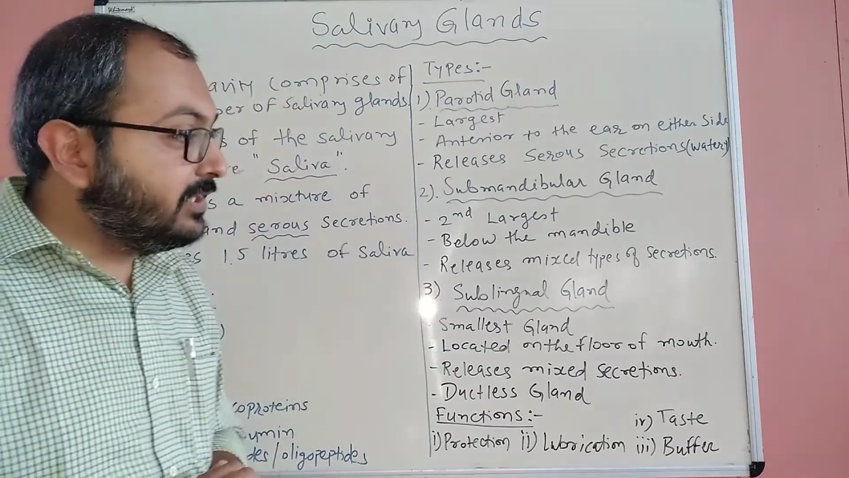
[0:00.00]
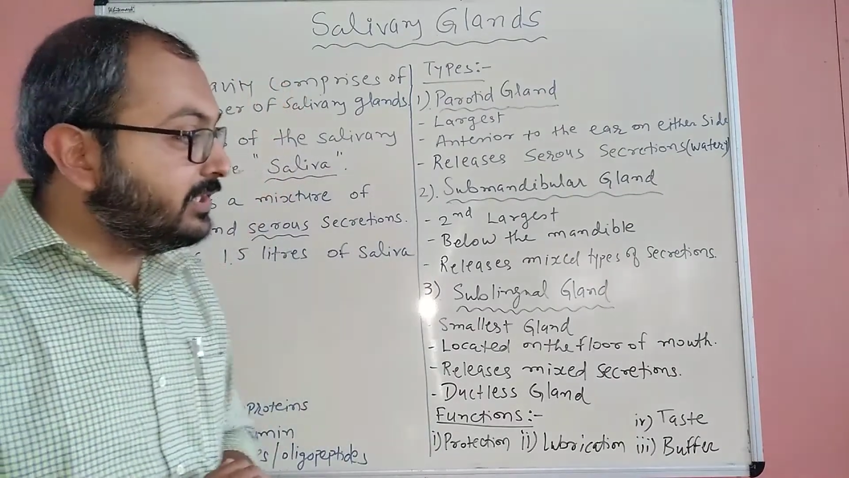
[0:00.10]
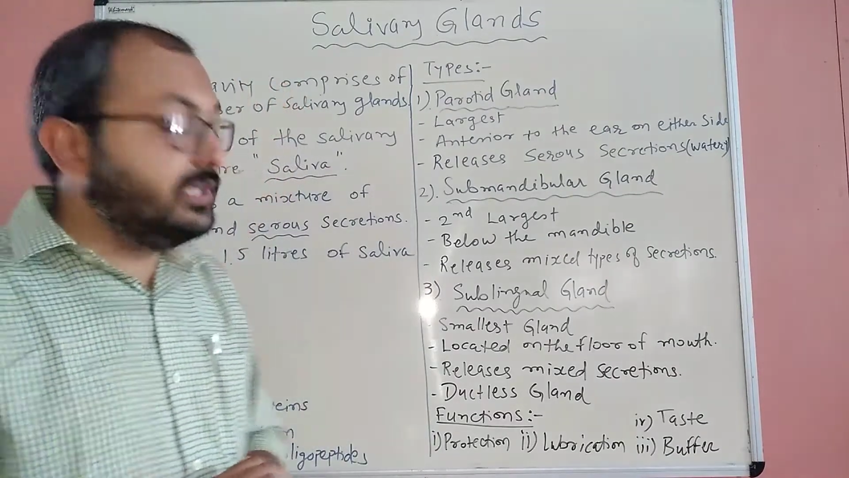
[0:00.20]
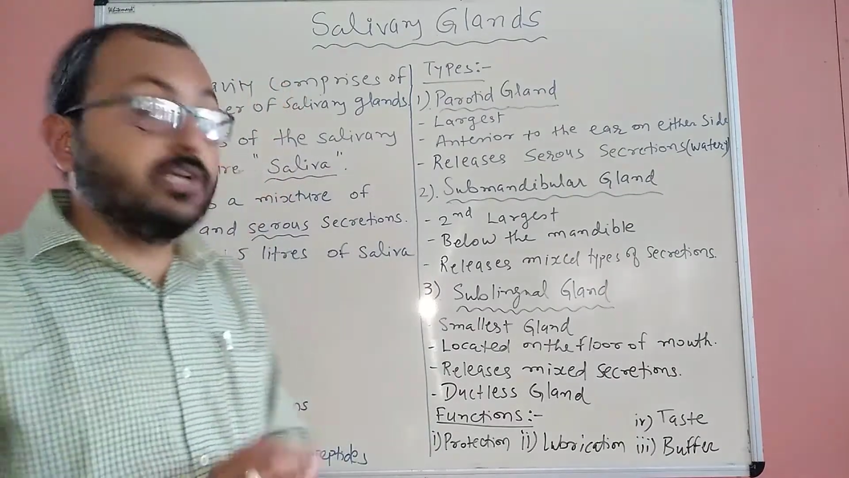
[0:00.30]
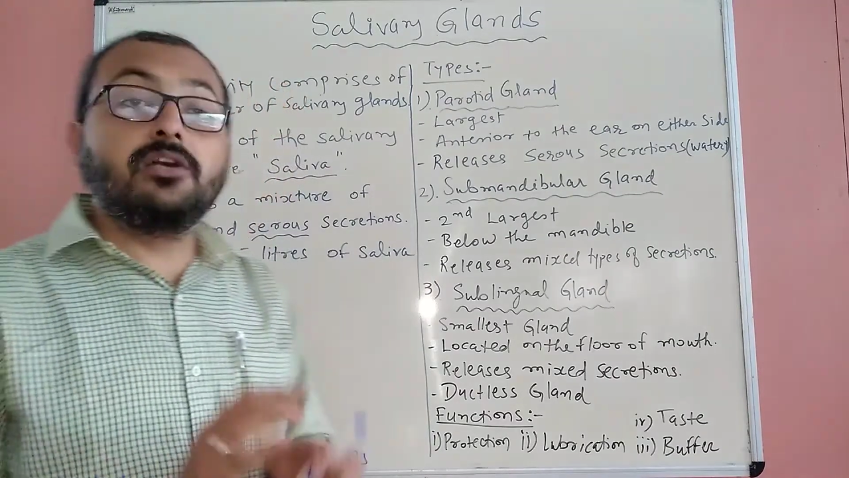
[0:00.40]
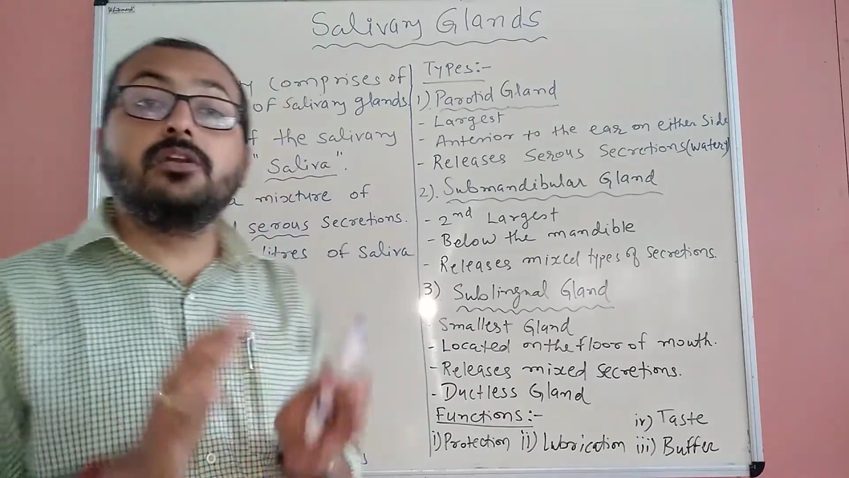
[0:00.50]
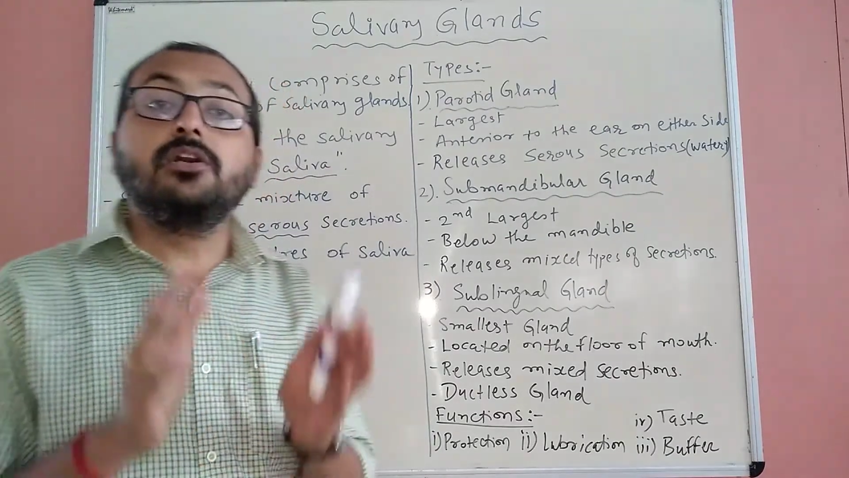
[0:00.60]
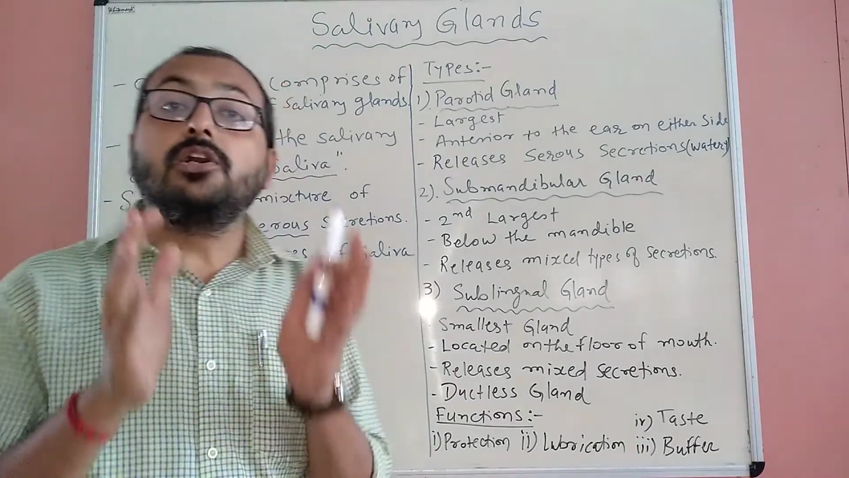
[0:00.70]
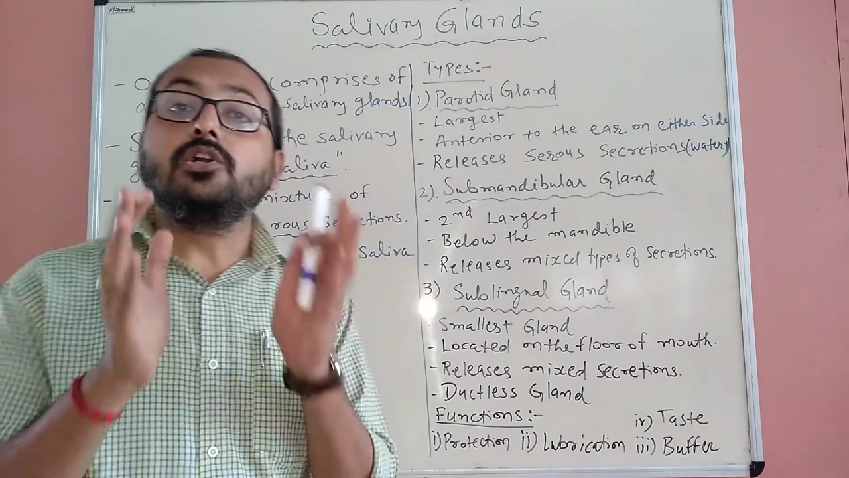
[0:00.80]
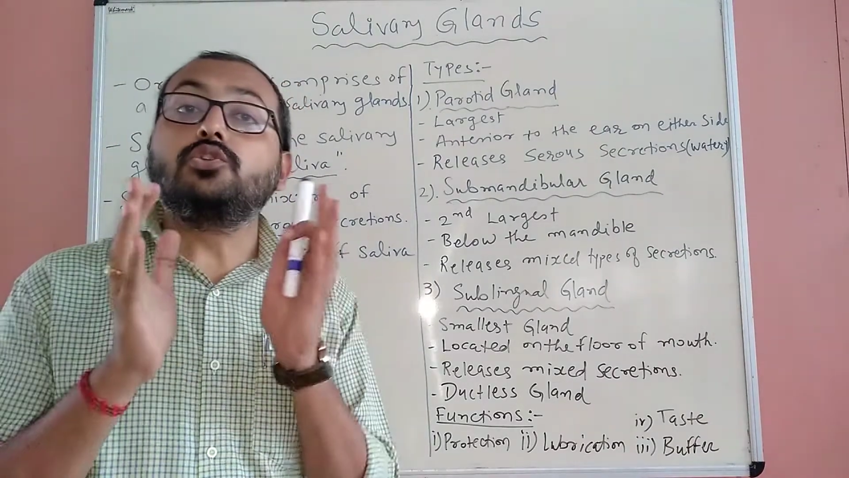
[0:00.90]

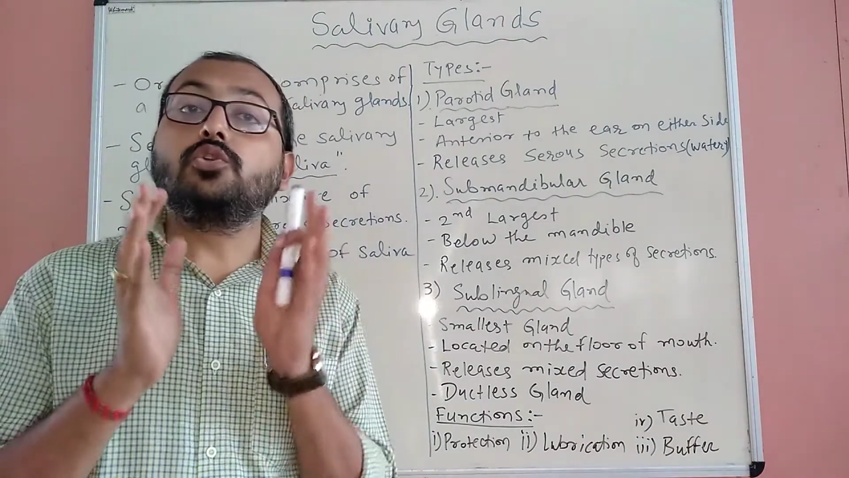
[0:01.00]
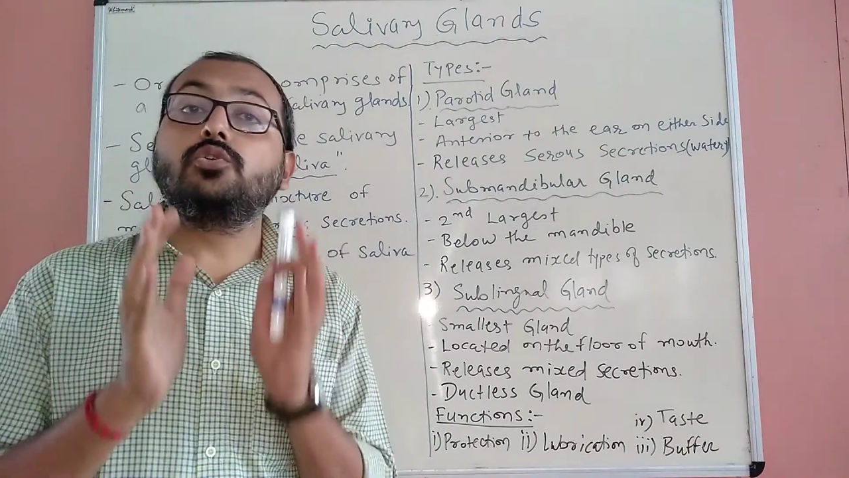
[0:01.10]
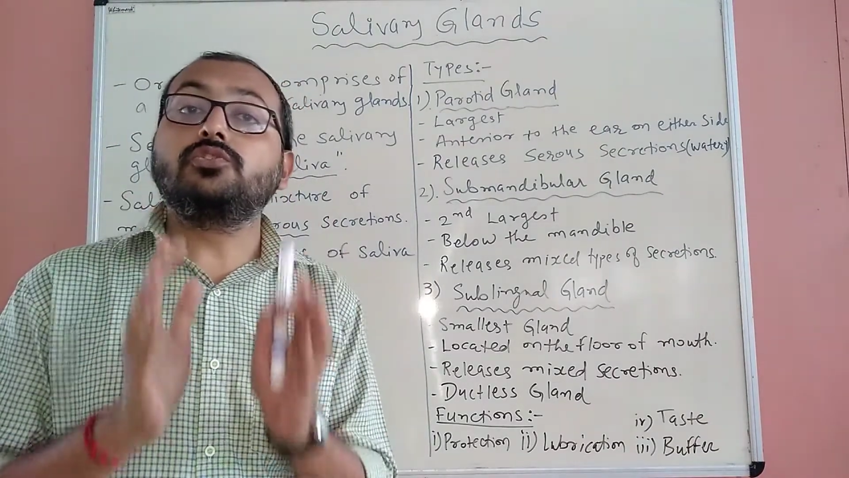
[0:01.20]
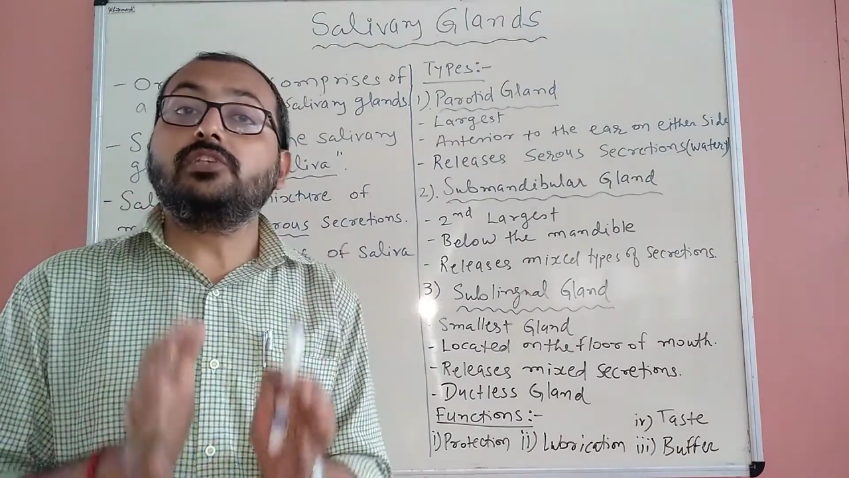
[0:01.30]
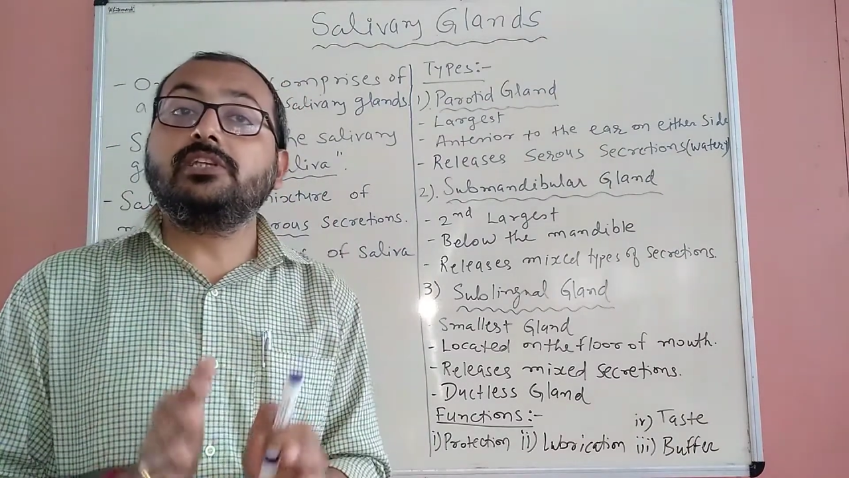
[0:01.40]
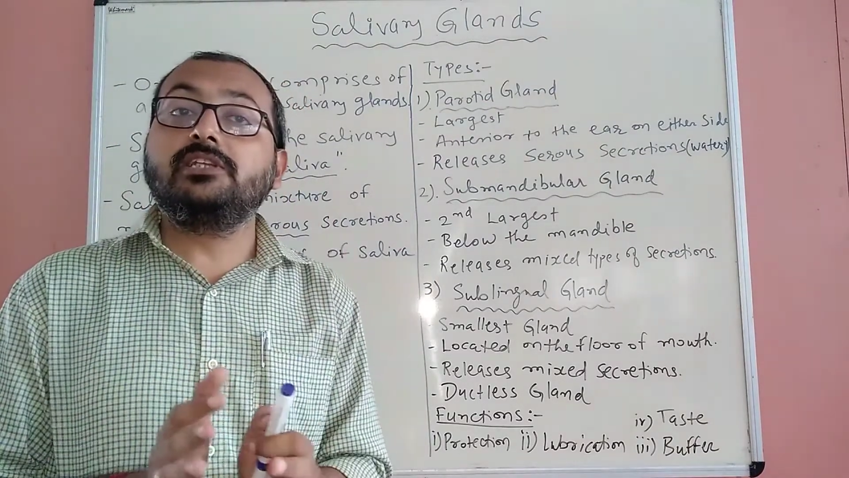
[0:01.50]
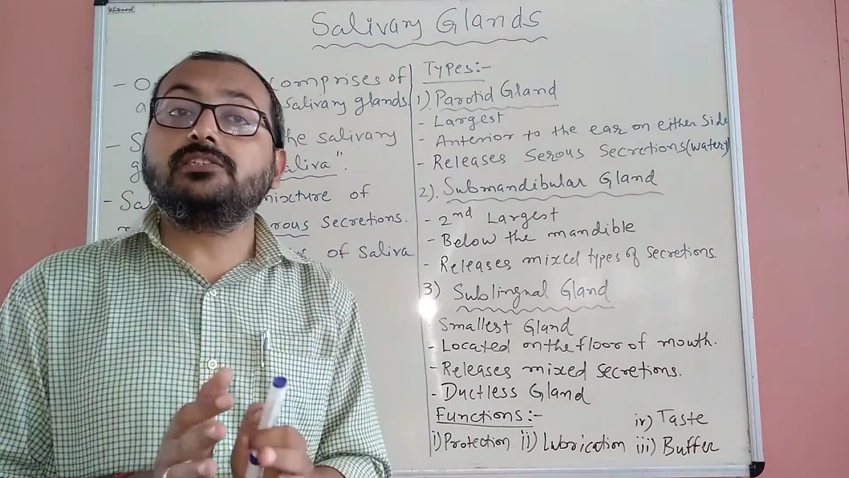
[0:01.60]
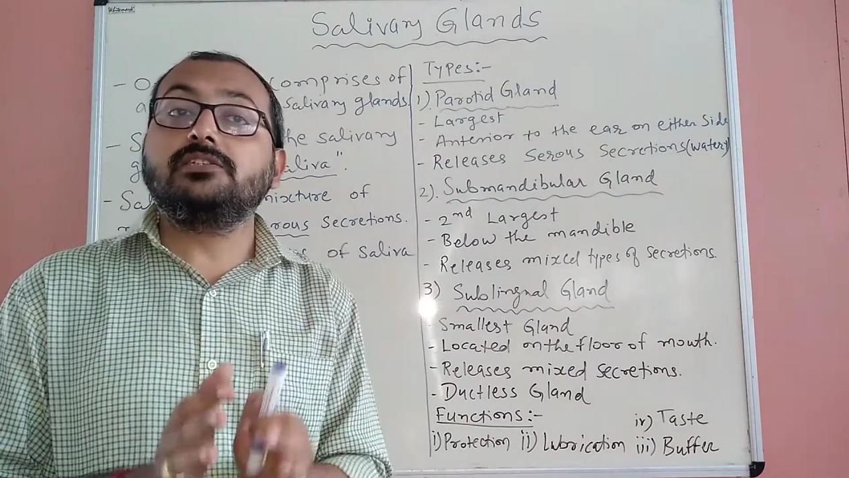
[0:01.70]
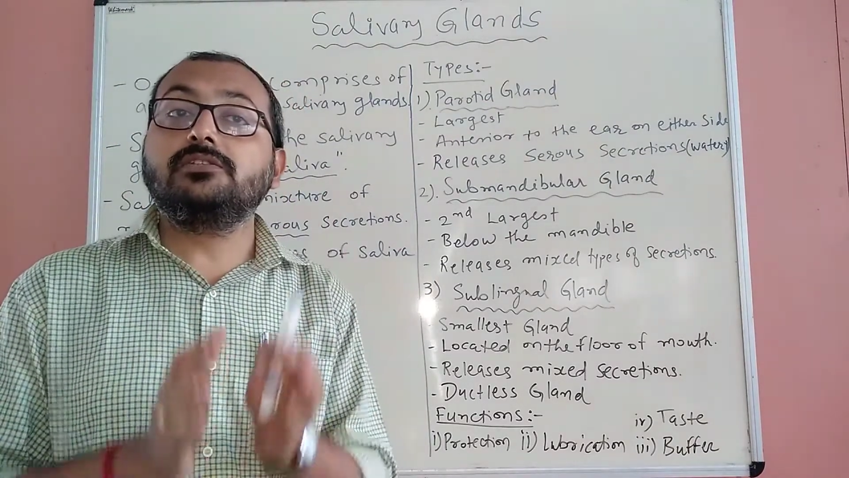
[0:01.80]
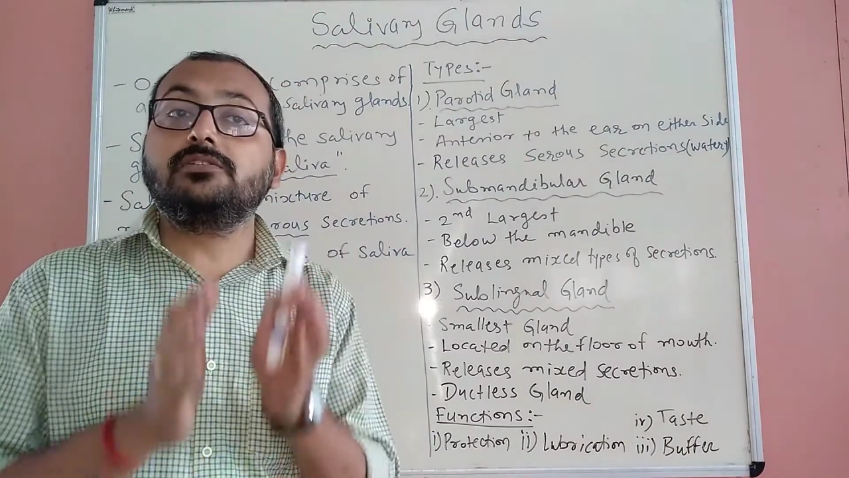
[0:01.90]
here those
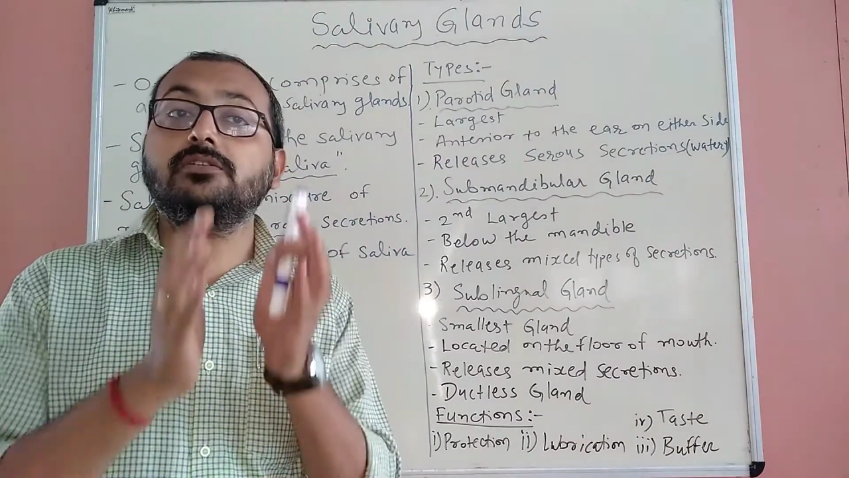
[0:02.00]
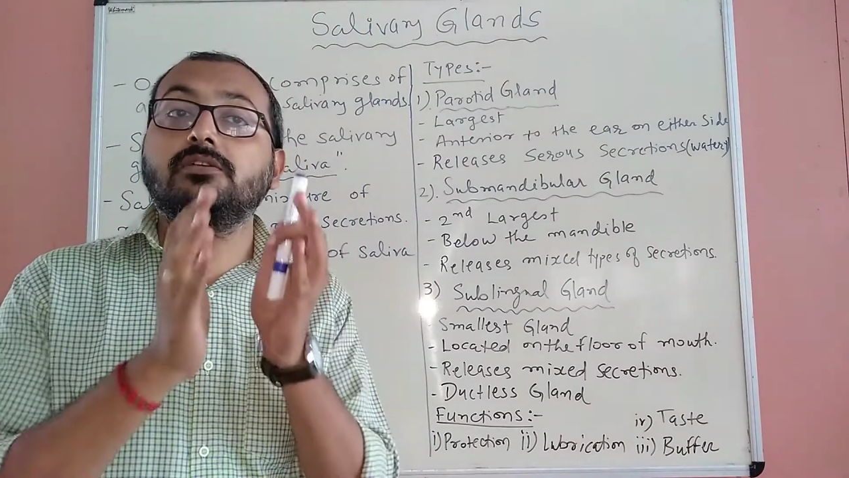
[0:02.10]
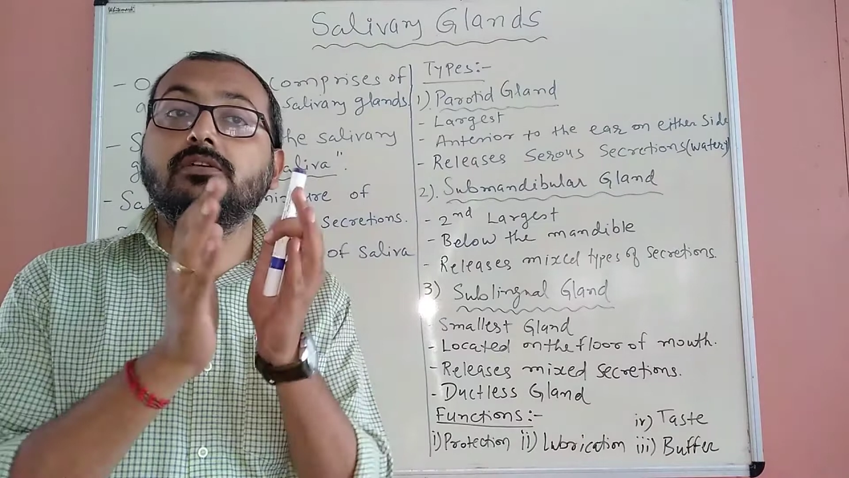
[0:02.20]
secretions